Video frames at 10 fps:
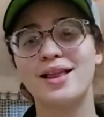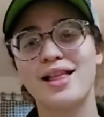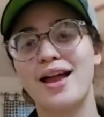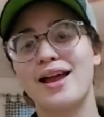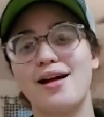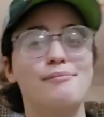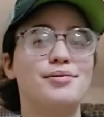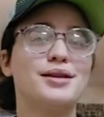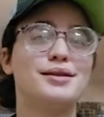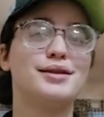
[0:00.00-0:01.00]
like
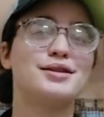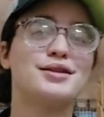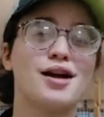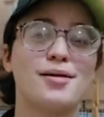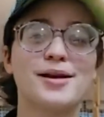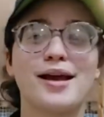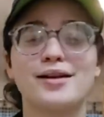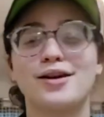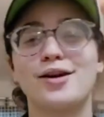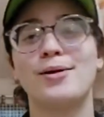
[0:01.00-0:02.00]
Billy the
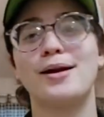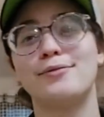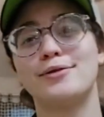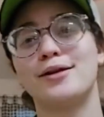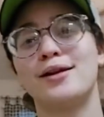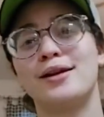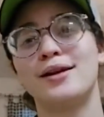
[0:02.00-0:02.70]
Exterminator or whatever.